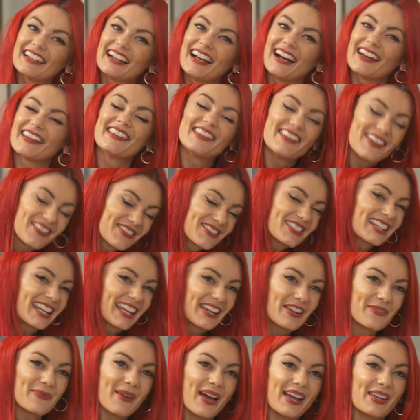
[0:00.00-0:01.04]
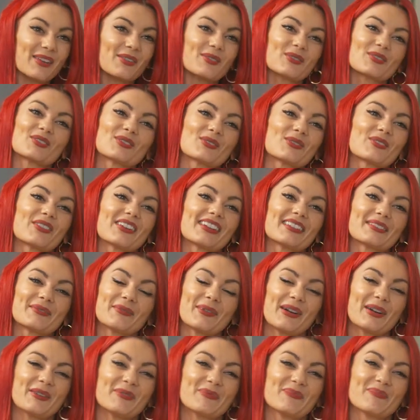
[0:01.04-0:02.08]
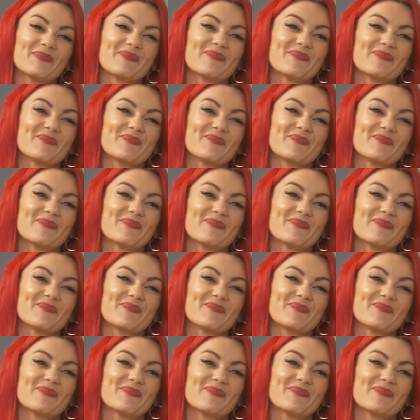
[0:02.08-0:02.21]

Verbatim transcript: I'd love to hear about your story as well.